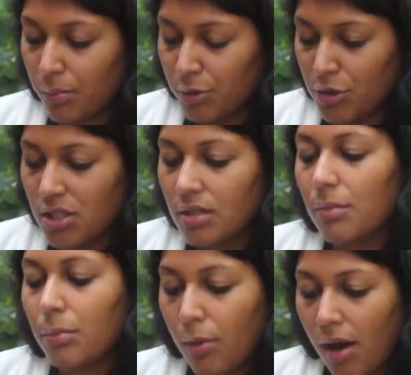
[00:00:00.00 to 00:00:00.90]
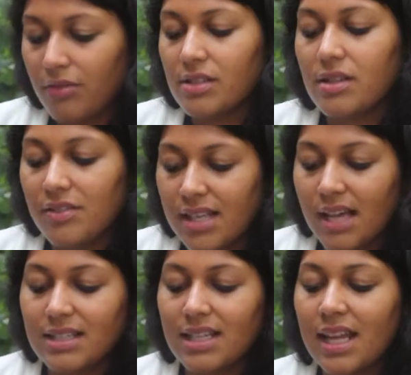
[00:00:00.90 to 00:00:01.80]
Prussian province of
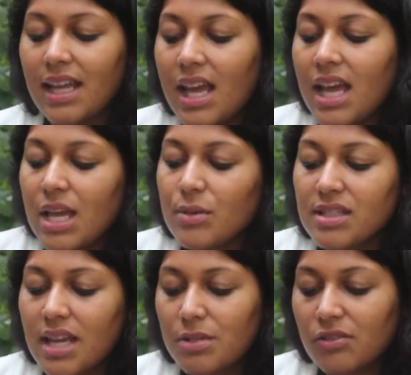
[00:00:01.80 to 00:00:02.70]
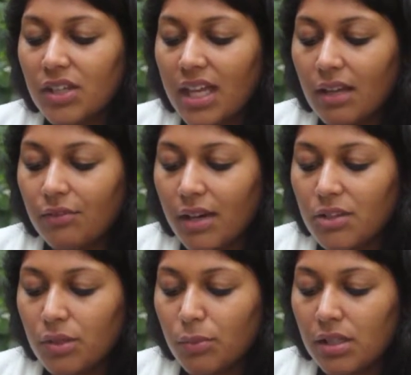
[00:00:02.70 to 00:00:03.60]
Saxony. He was named after King
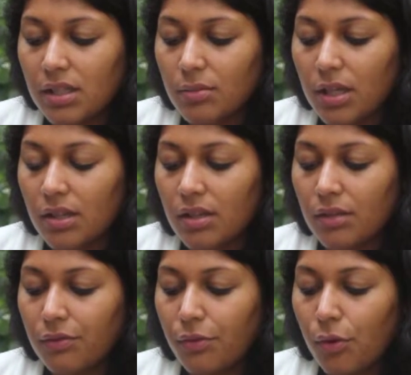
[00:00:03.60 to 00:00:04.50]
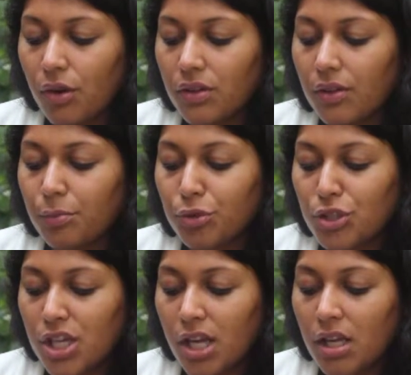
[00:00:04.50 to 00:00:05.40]
Frederick William IV of
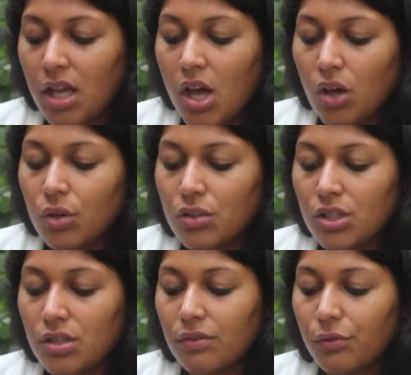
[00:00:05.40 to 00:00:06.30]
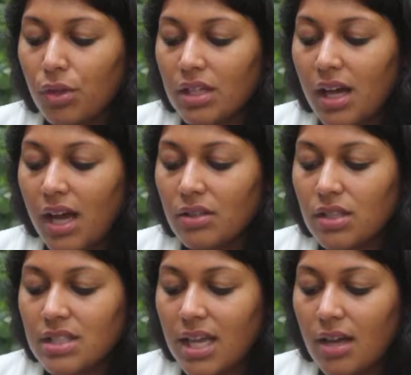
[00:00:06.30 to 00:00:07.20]
Prussia, who turned 49 on
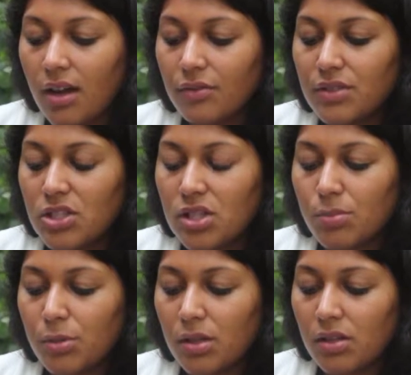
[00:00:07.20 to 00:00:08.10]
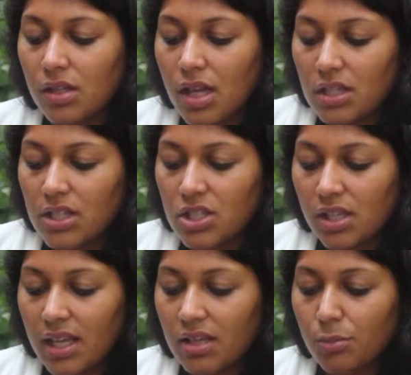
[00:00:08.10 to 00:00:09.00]
the day of Nietzsche's birth. Nietzsche
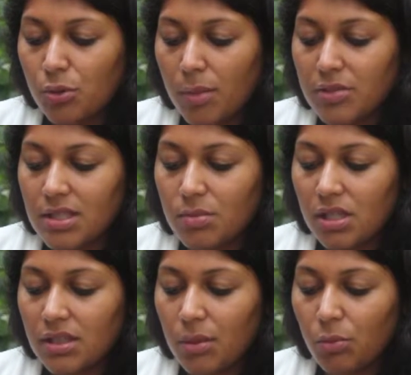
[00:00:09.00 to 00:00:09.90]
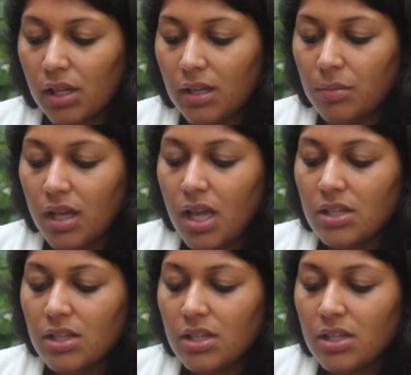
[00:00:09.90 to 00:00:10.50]
later dropped his middle name, Wilhelm.